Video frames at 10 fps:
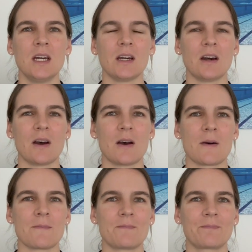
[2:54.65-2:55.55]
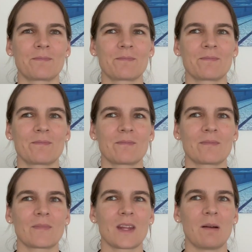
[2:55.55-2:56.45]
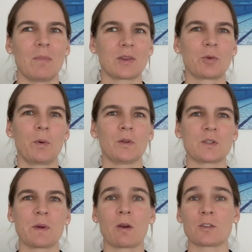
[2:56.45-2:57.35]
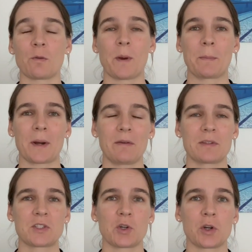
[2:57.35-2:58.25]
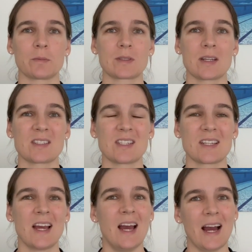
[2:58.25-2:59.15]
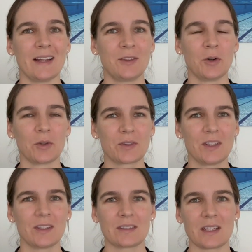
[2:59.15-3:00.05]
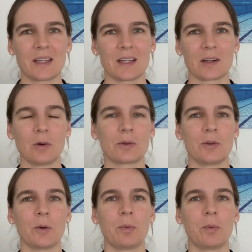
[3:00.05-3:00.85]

But to be honest, because of my private circumstances, I don't think that I can go to the